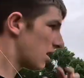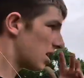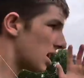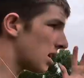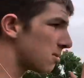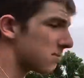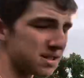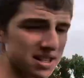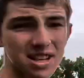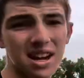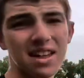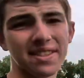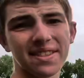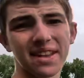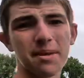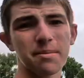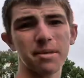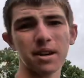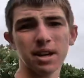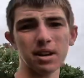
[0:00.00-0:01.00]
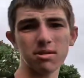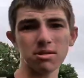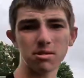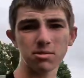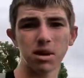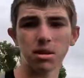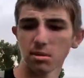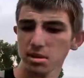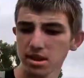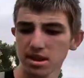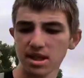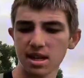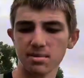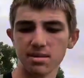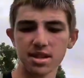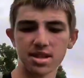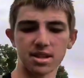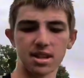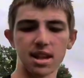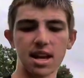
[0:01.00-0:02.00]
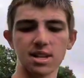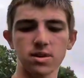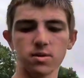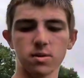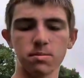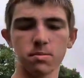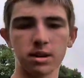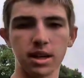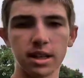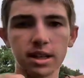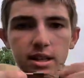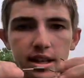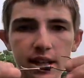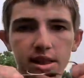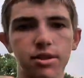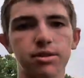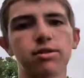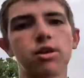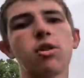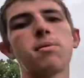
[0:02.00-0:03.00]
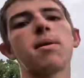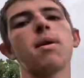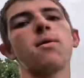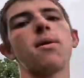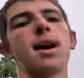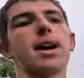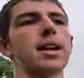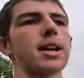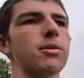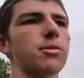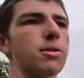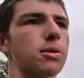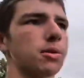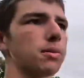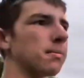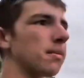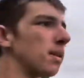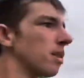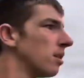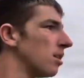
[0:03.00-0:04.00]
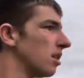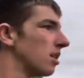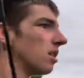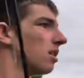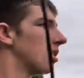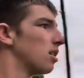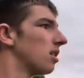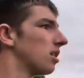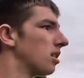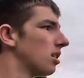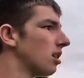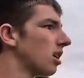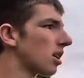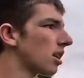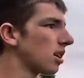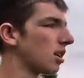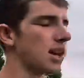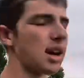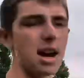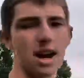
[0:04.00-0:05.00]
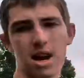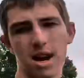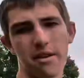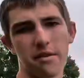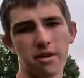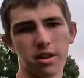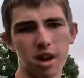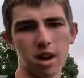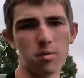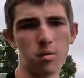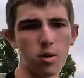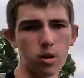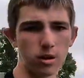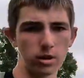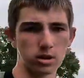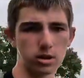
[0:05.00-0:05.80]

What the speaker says: It was not that big. It was probably the same size as the last one, but it did throw my wacky worm. Luckily, I have a lot more.